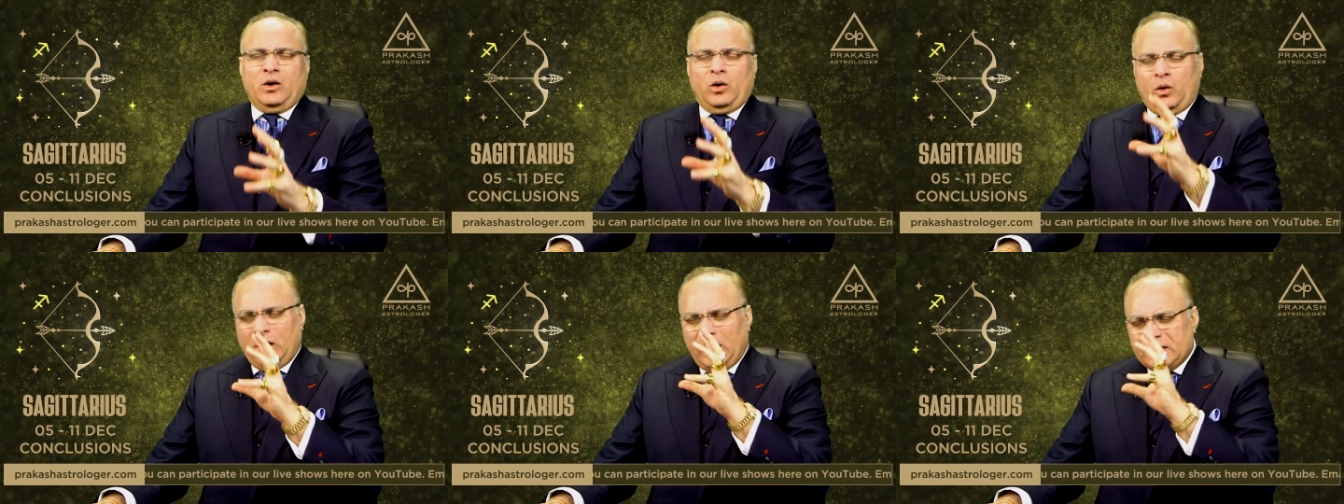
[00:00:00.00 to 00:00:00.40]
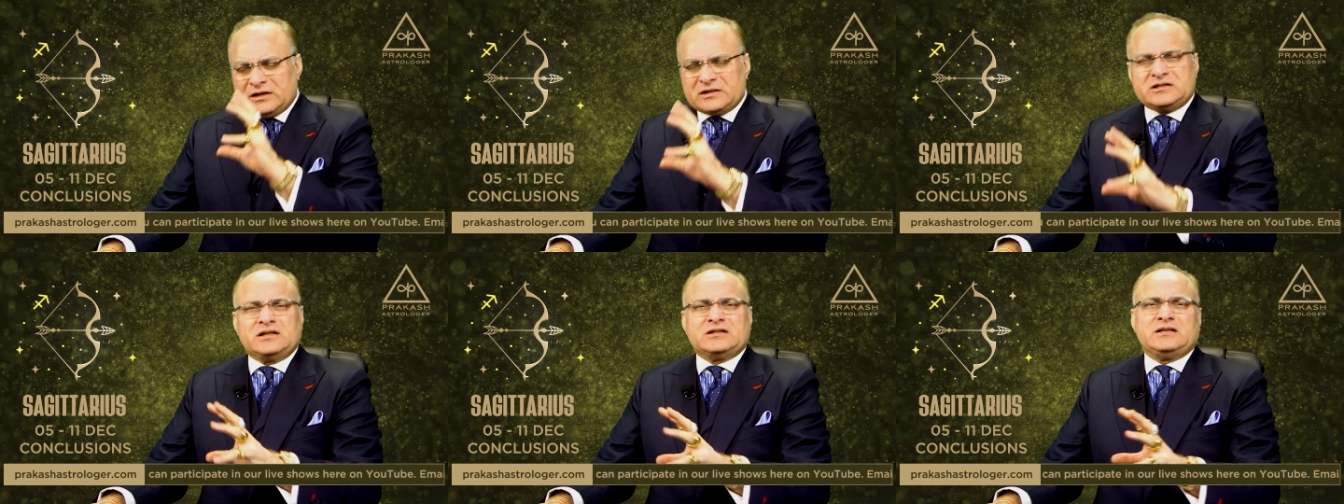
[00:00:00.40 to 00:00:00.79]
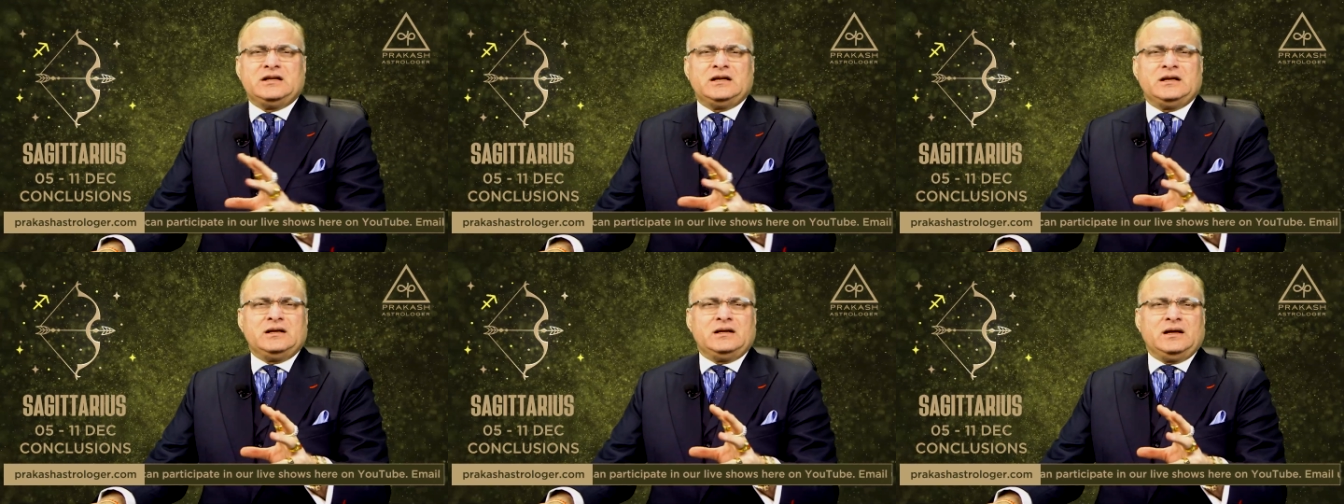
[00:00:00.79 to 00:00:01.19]
or
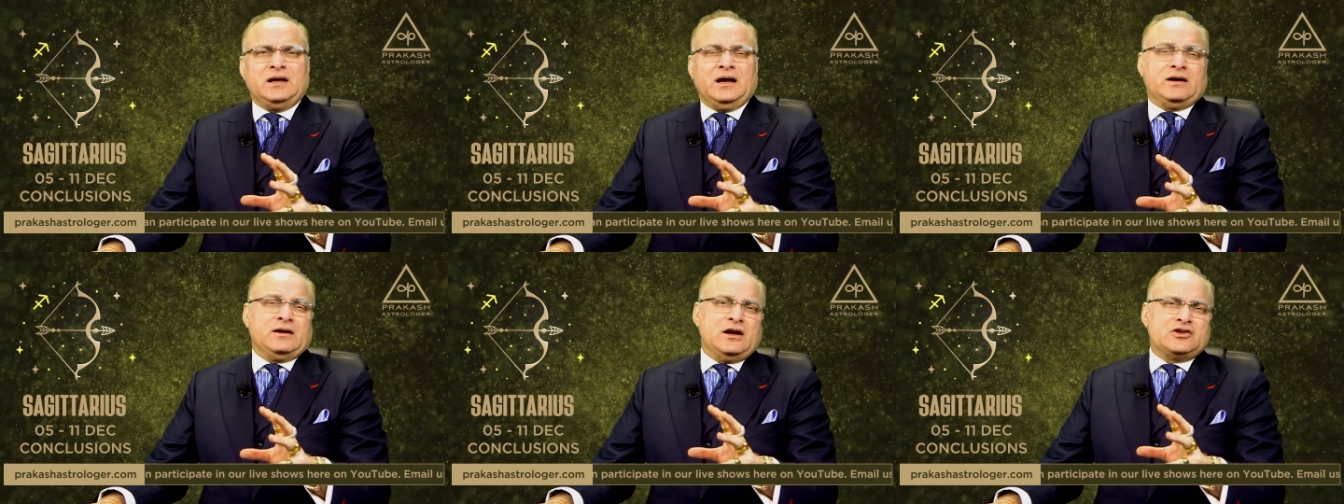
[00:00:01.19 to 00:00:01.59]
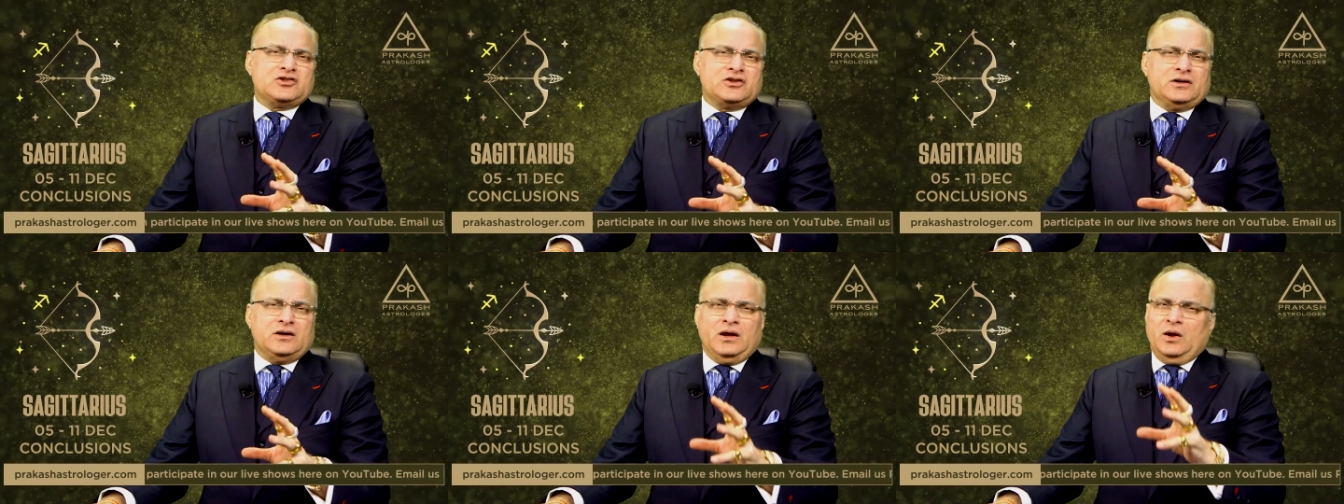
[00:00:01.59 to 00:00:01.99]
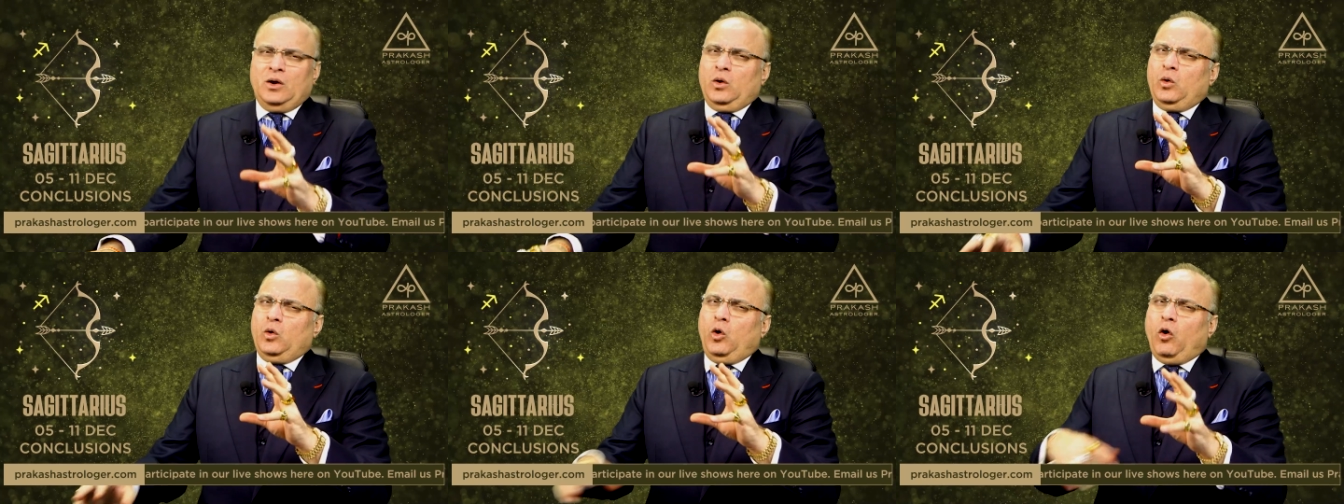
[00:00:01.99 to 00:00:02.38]
unnecessary aggression
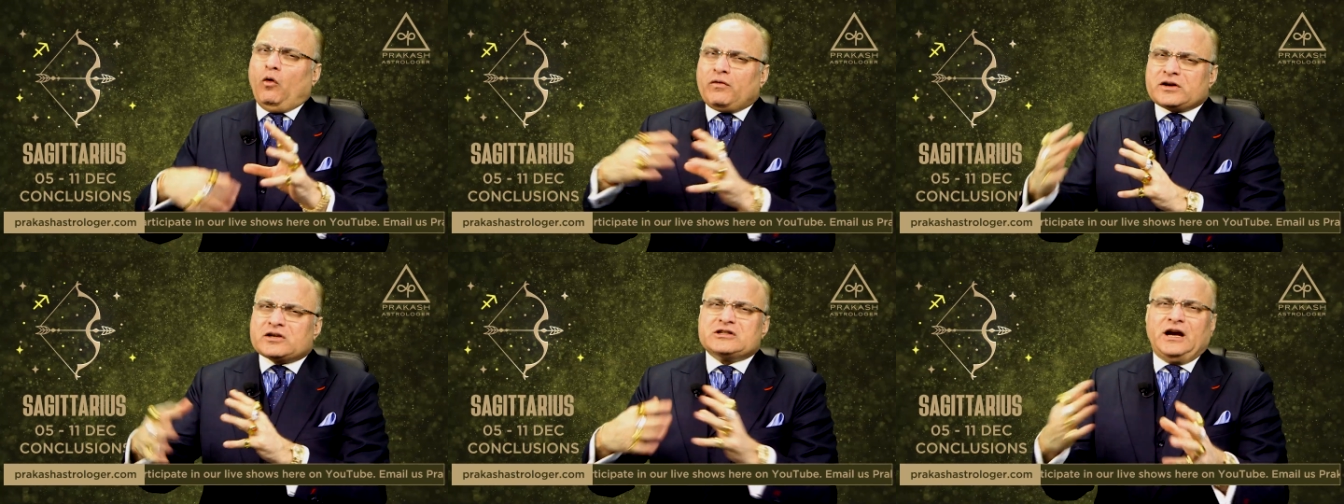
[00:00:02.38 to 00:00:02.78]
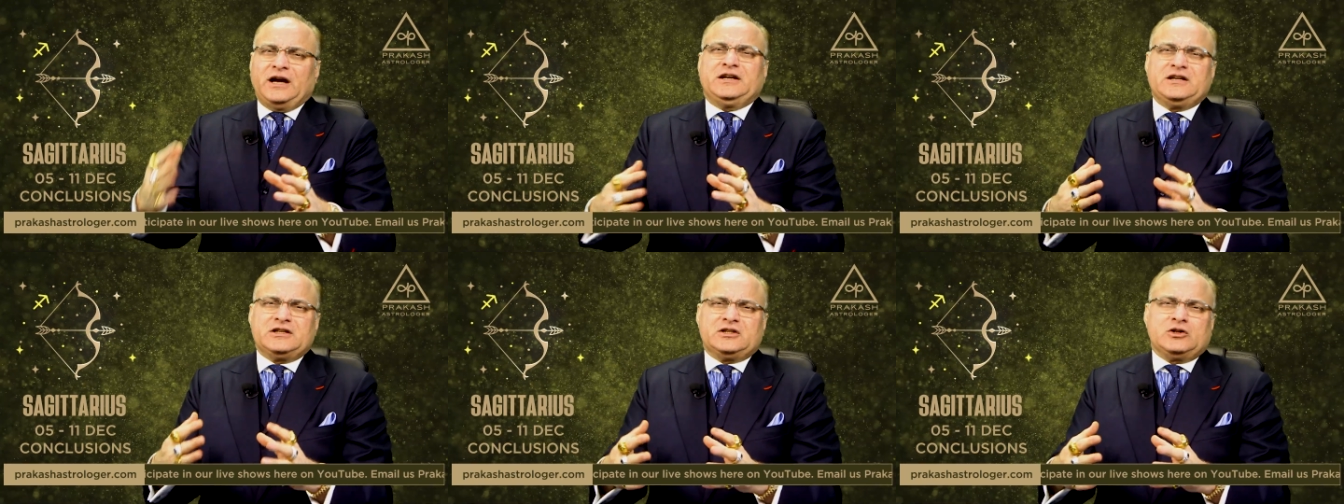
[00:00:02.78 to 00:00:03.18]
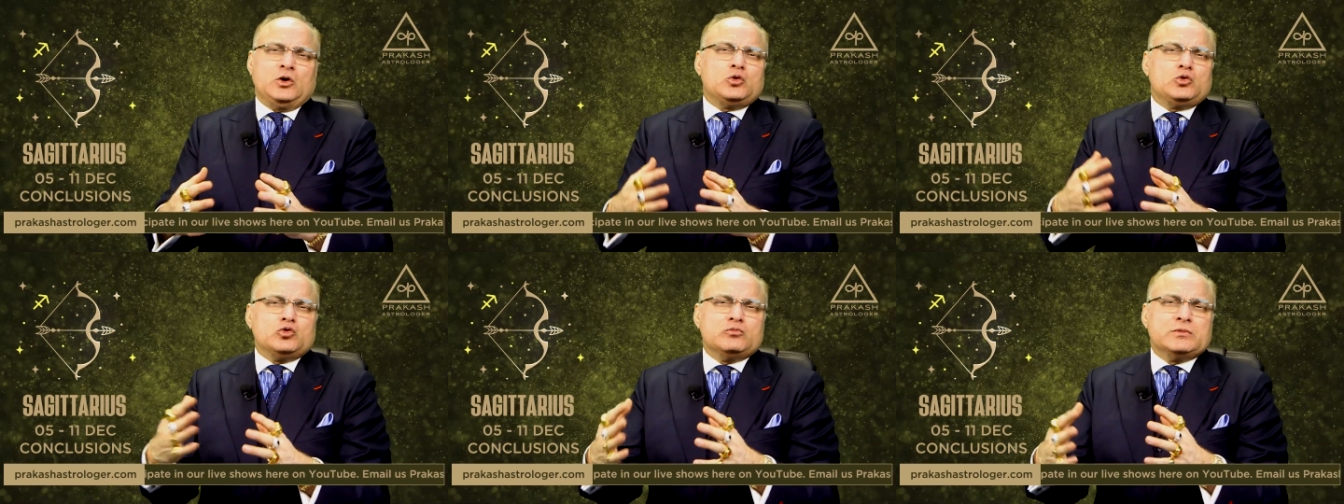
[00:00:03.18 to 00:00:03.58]
or overexcitation
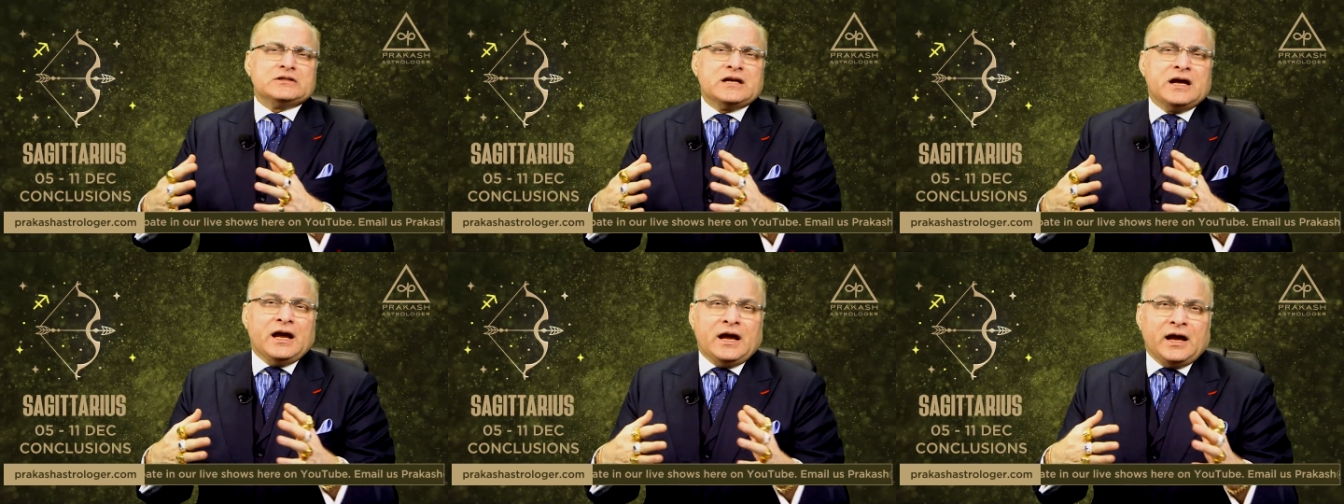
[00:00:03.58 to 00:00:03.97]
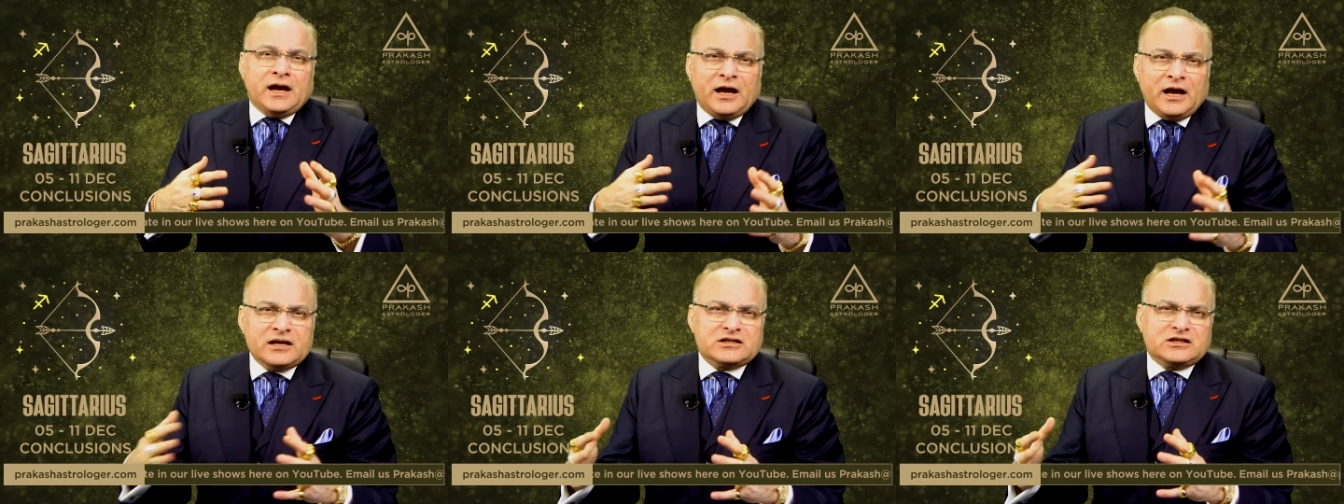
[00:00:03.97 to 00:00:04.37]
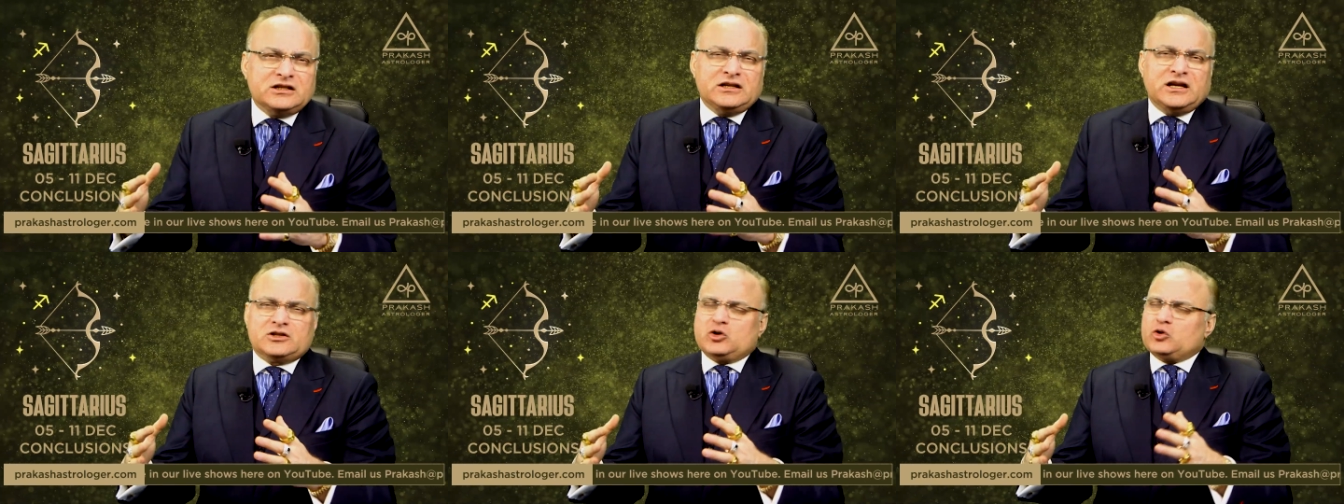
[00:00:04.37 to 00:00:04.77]
or too much hasty
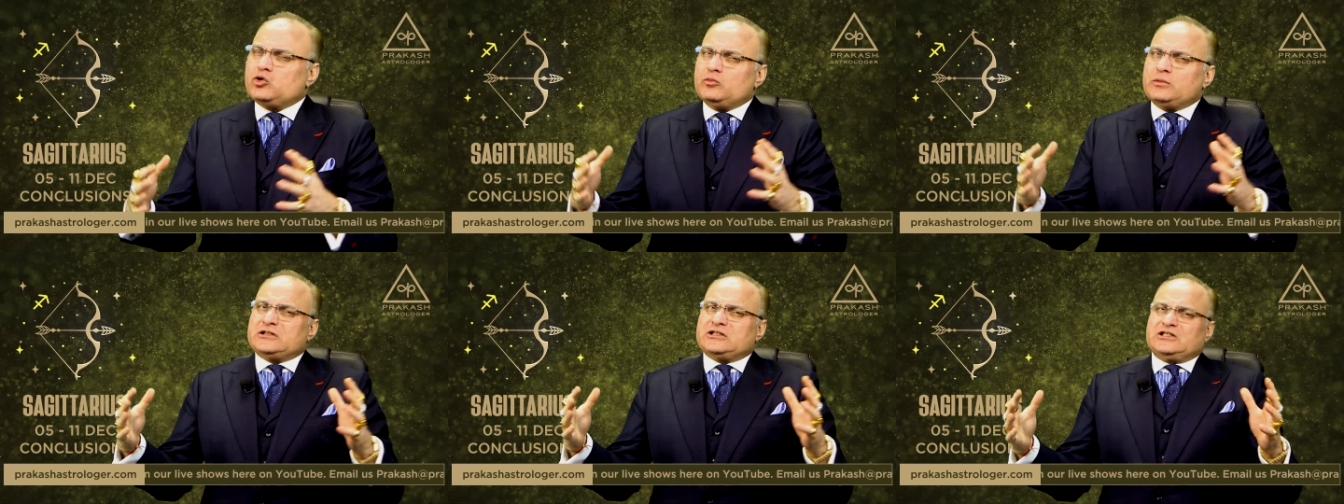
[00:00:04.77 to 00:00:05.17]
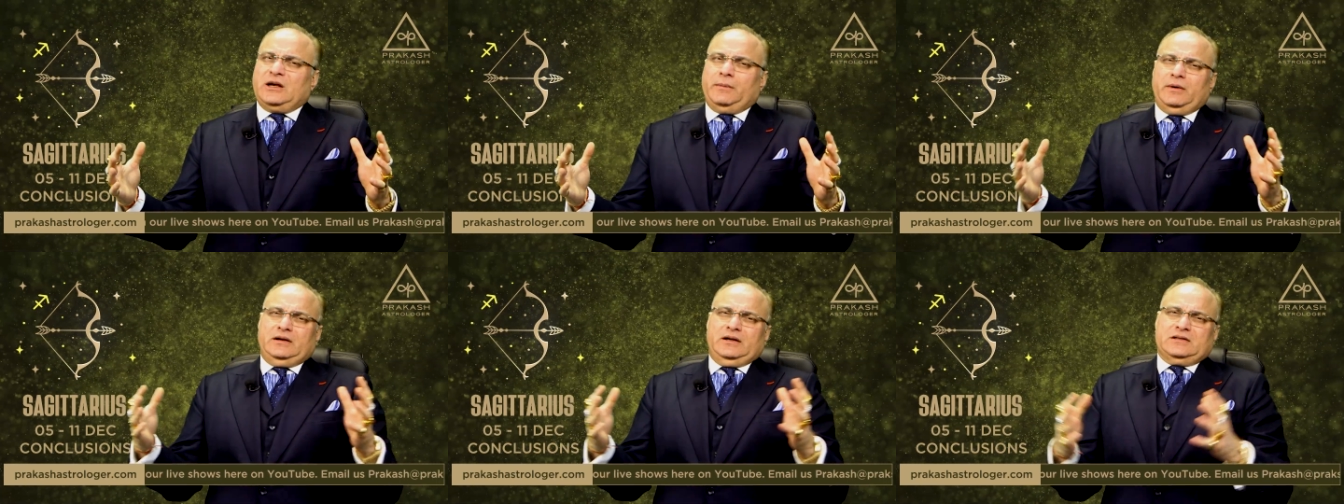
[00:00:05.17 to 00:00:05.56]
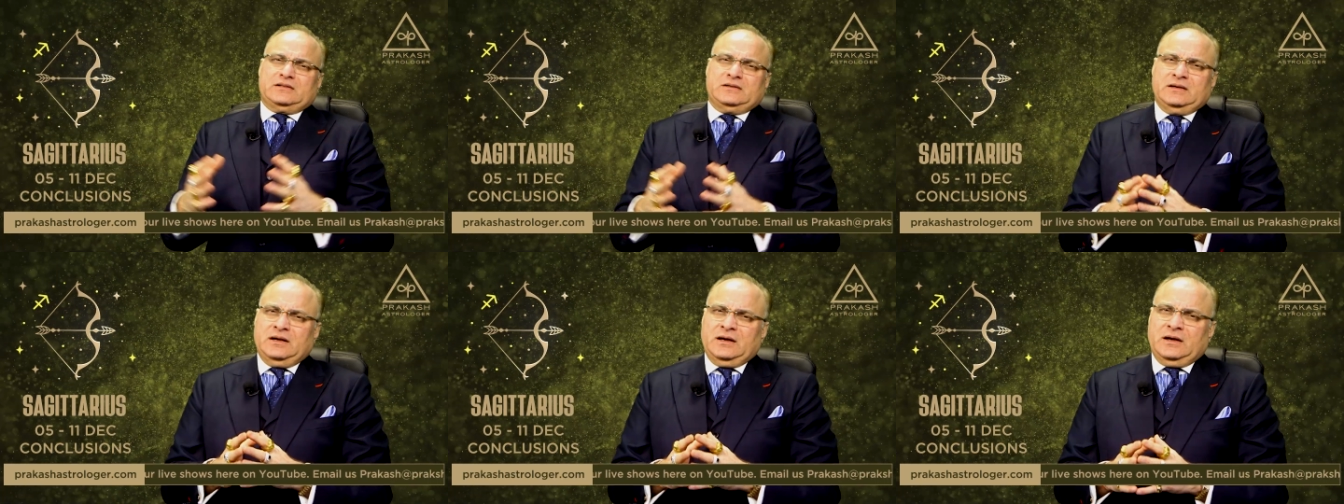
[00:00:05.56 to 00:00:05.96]
nature, too much stubbornness.